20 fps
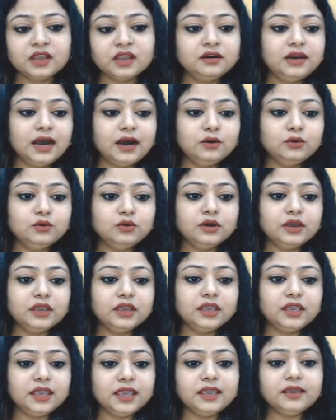Now,
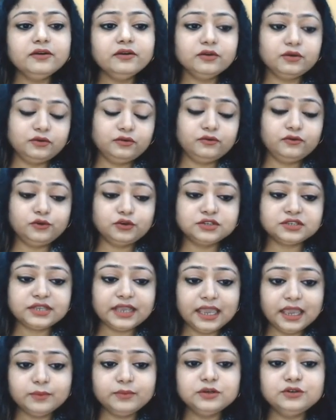he was
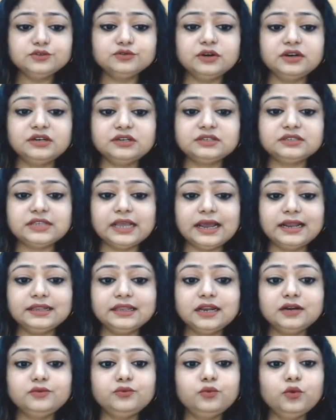able to
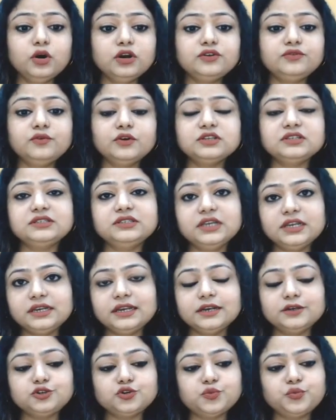understand that what was
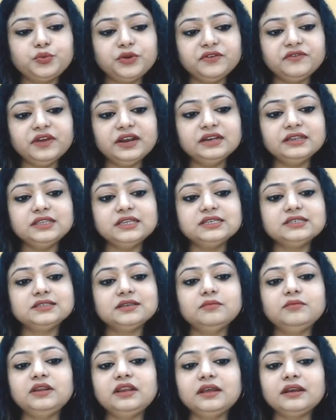needed to prevent these
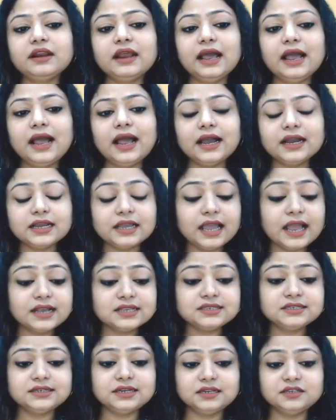similar
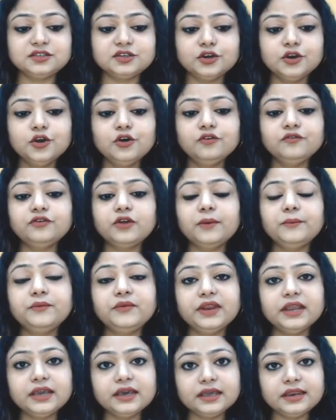accidents
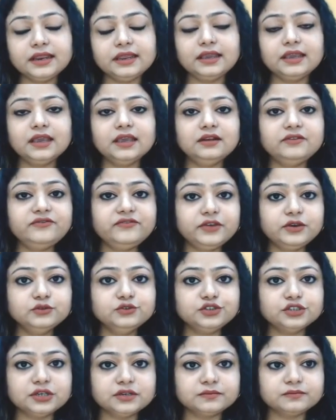from recurring in
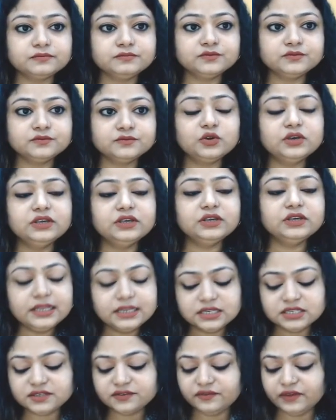future. So, in
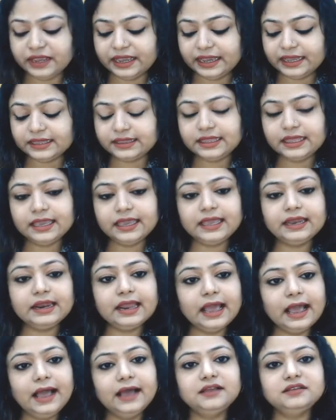this way, they
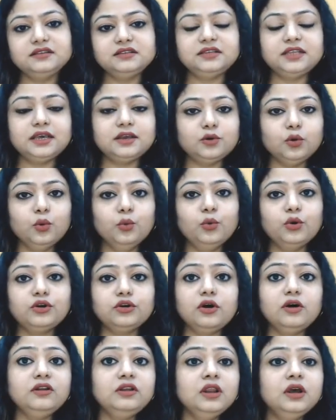enhanced their
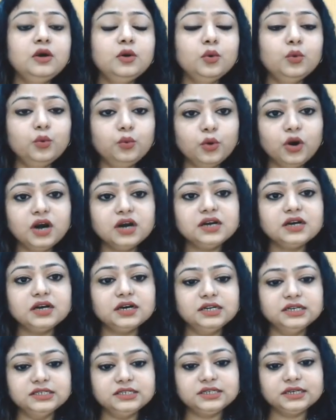overall work
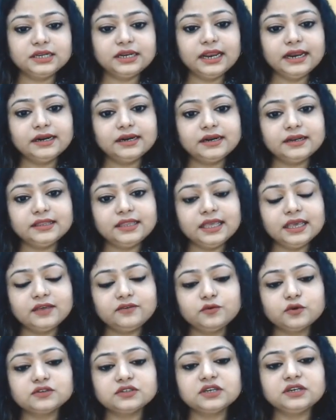culture, and
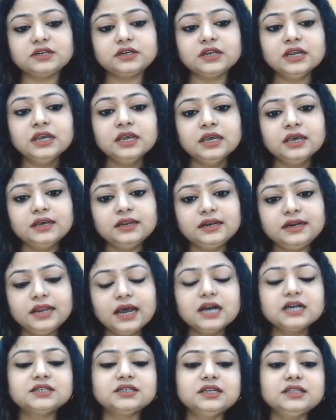there was a
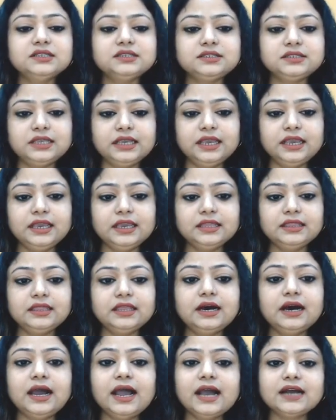reduction seen in
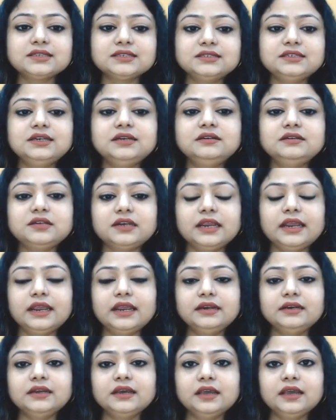the accident
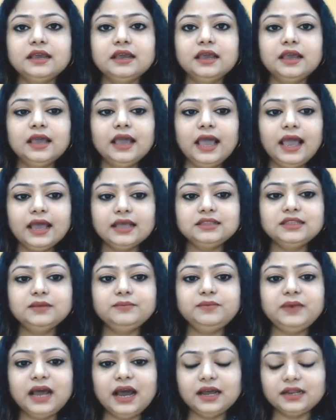rate at the
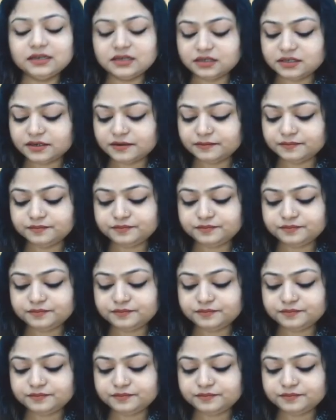plant.